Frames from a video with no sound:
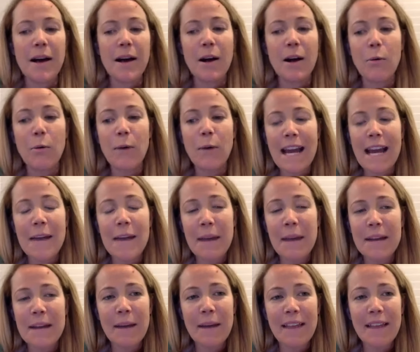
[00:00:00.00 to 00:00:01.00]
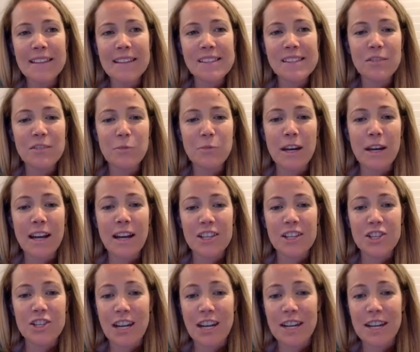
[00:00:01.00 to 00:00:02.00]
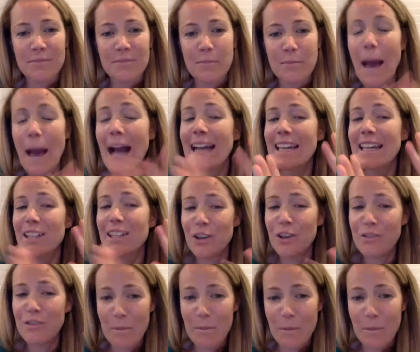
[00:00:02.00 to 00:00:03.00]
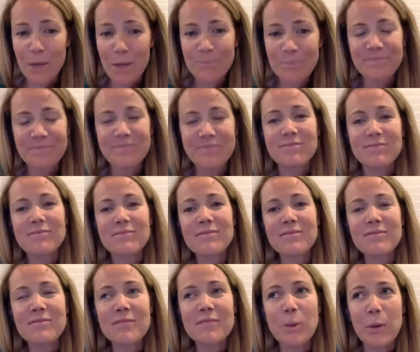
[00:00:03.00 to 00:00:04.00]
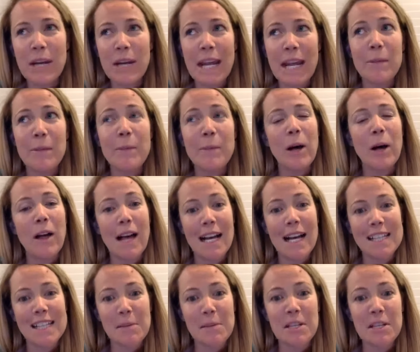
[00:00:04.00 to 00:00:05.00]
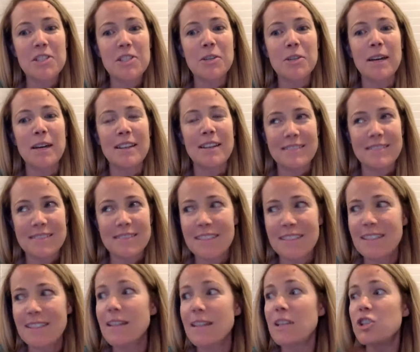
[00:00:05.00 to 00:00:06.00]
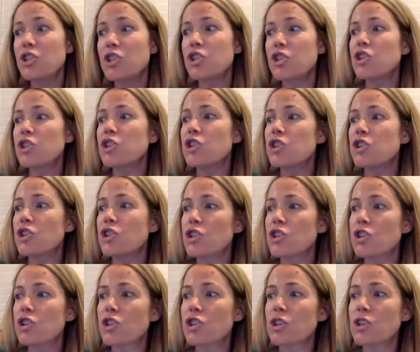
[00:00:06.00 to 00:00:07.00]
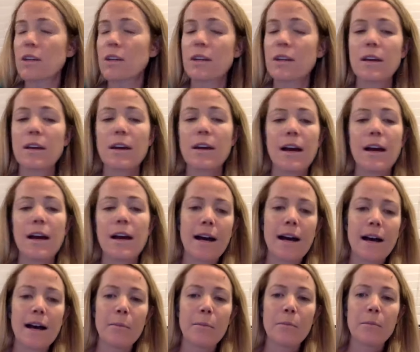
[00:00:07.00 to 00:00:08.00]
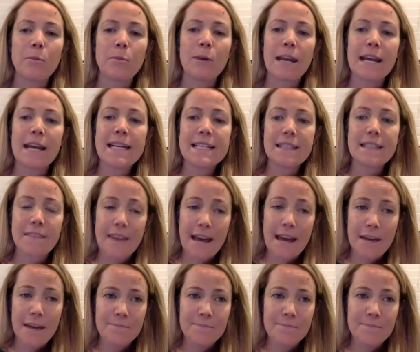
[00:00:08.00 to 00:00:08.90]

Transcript: when I made my list of 100 back in November, when Amy Paul asked me to do it, um, when I did that,